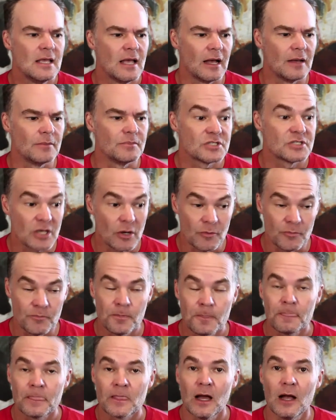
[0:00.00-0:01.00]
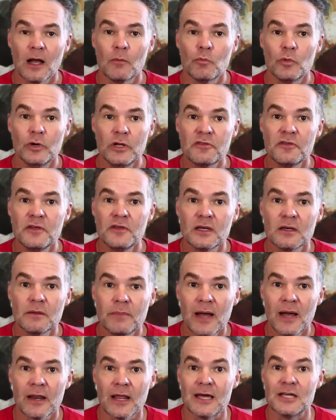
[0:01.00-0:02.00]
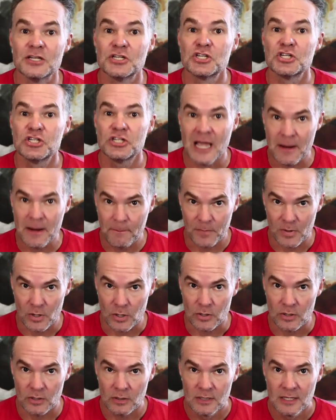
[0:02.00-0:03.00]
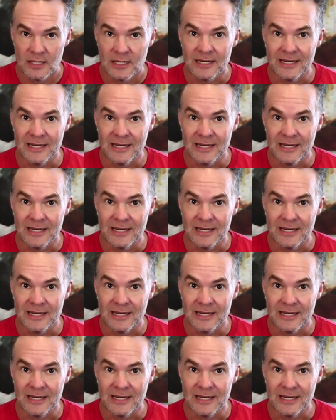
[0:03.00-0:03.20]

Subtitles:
When you think about a shaper,